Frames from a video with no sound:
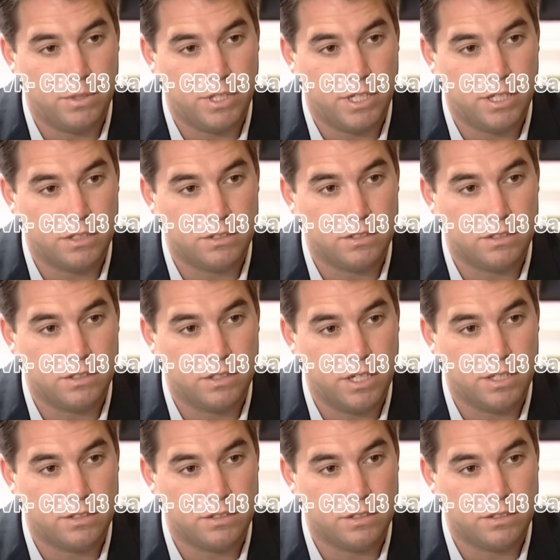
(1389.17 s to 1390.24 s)
And that's
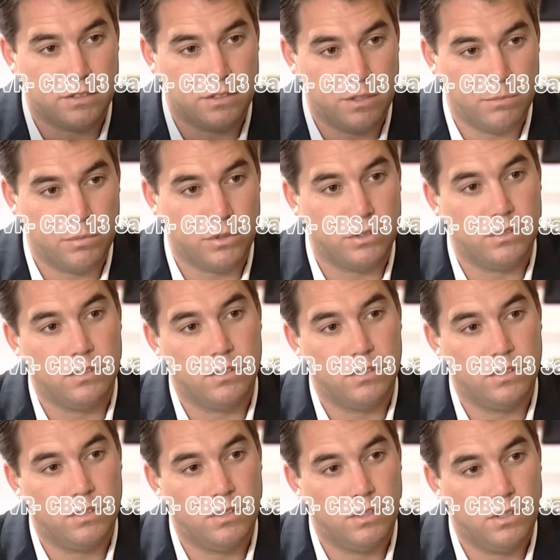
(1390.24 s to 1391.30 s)
a simple
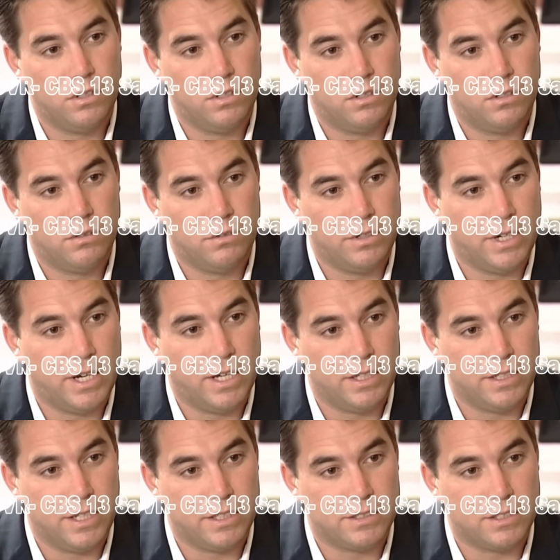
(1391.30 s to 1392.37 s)

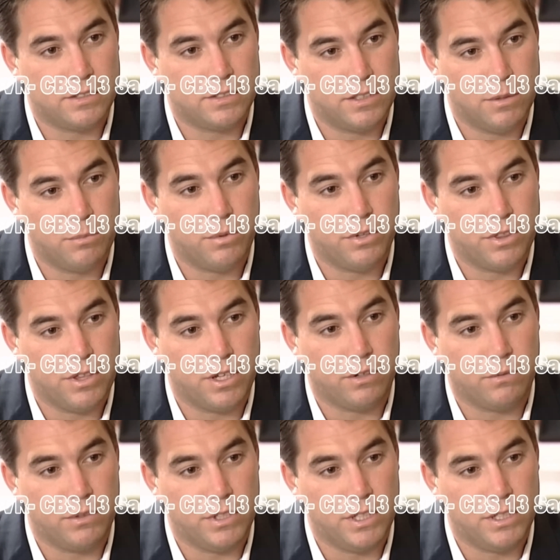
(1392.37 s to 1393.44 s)
reality. That's a simple thing
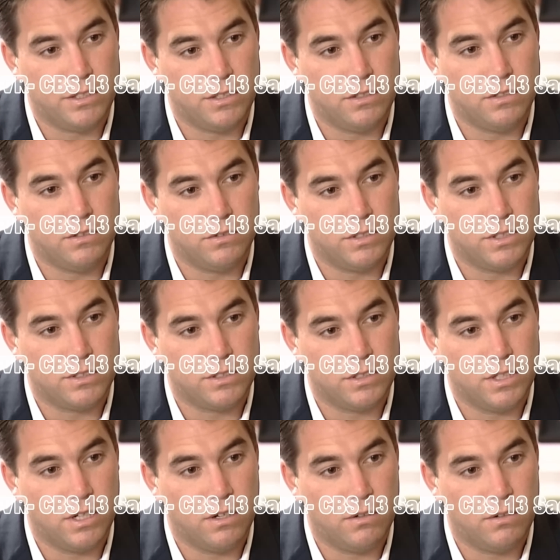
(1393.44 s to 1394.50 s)
we need to do. Just,
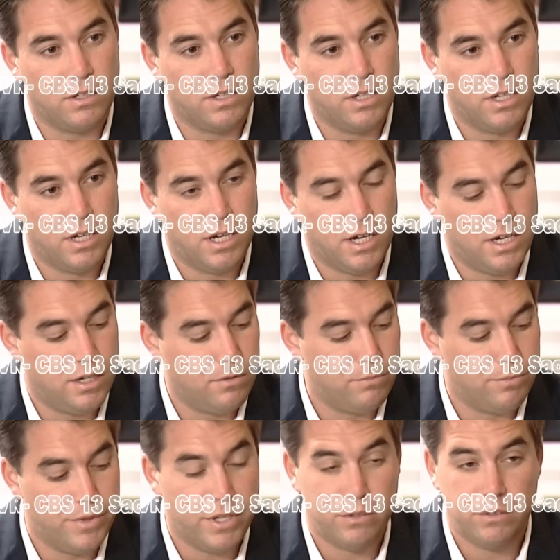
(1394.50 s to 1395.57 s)

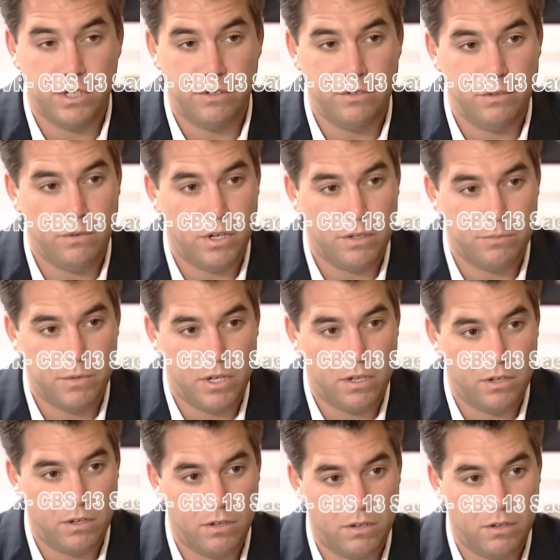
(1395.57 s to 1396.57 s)
think whatever you want of me.